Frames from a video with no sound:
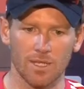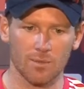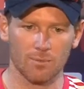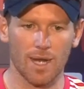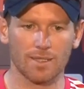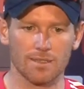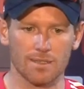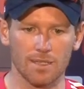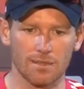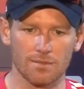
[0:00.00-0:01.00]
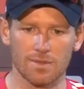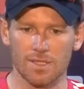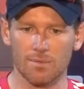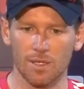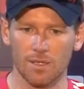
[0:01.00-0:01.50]
practicing
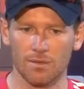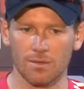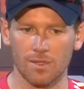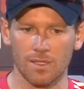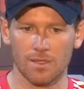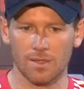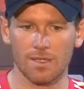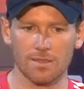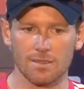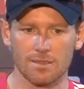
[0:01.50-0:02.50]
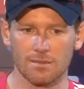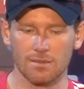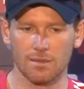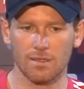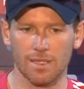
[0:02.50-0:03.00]
similar things
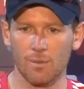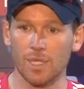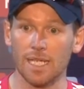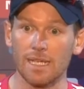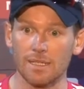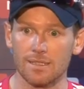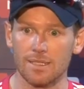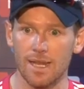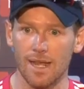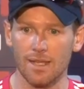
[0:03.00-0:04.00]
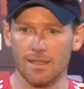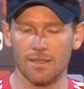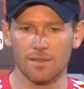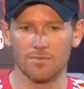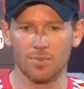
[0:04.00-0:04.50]
uh, that we needed today,
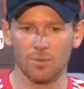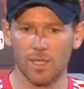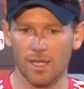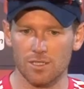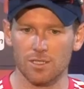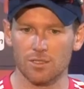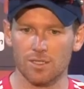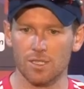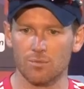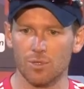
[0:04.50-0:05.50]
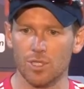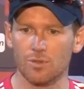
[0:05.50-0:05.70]
but we actually just didn't produce